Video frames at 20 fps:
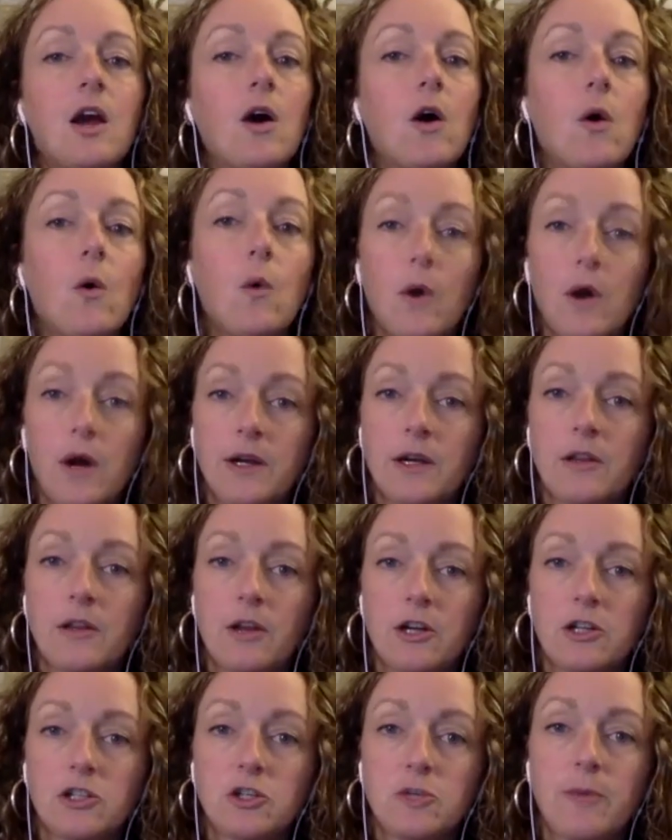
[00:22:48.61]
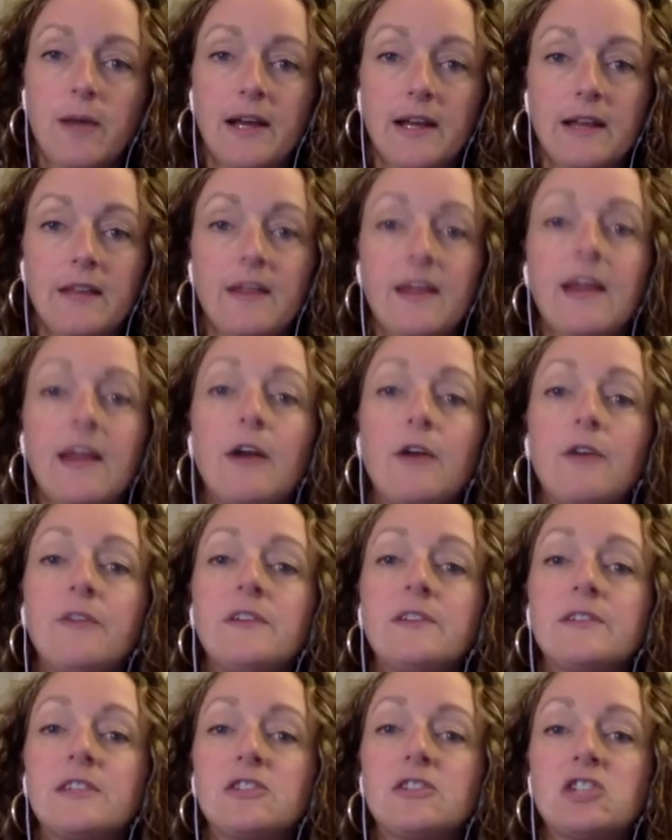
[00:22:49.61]
or in a larger body, that health
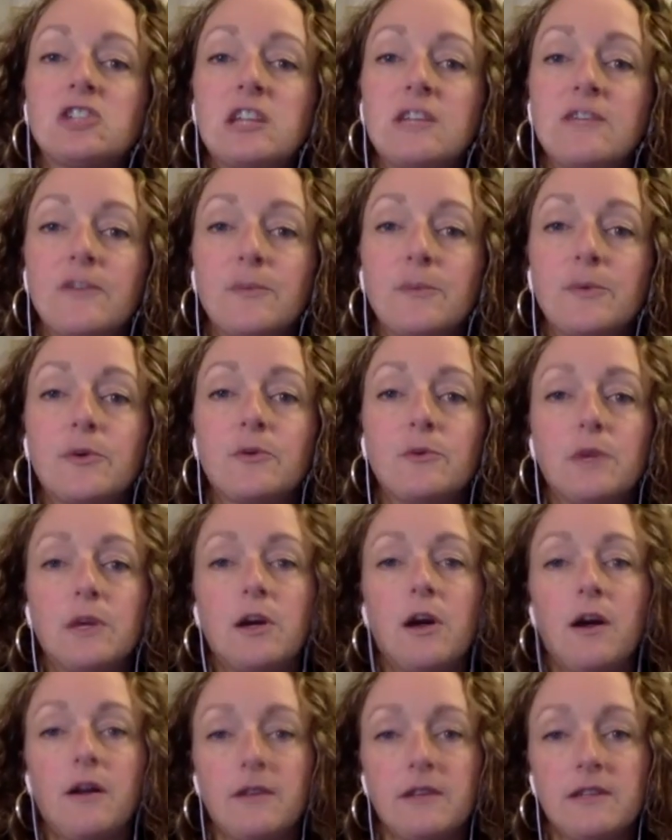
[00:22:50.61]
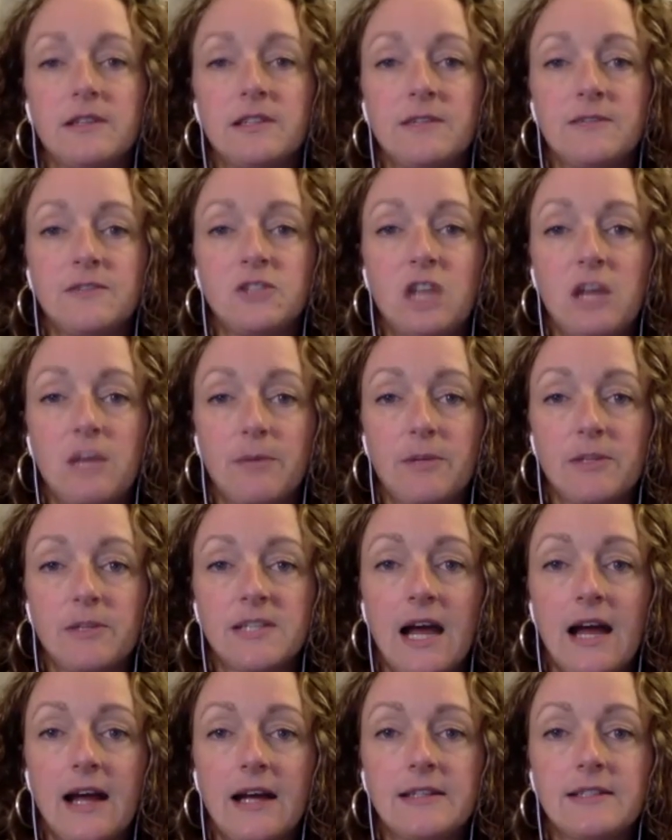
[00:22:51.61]
is achievable regardless of shape or
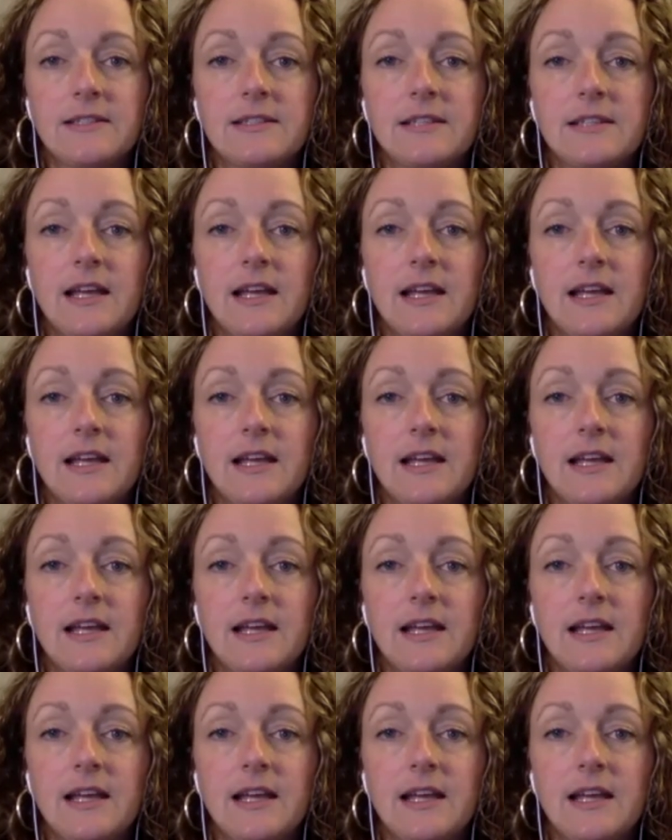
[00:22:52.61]
size,